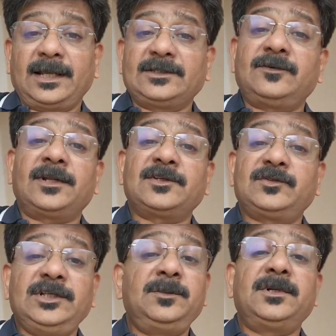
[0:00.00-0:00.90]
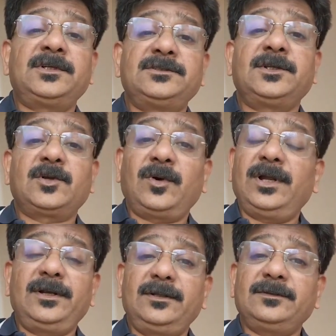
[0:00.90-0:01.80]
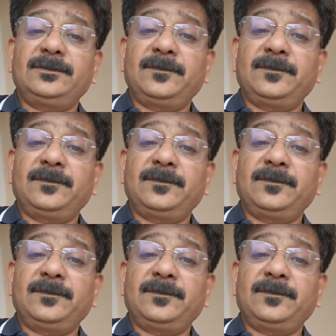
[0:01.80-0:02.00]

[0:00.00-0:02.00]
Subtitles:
as far as treatment is required,